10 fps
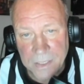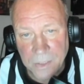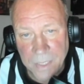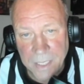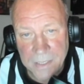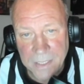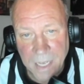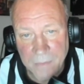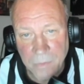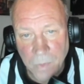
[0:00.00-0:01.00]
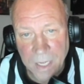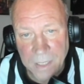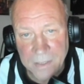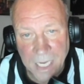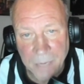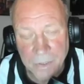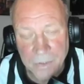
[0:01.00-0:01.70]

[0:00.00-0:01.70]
so he doesn't have it way on top of the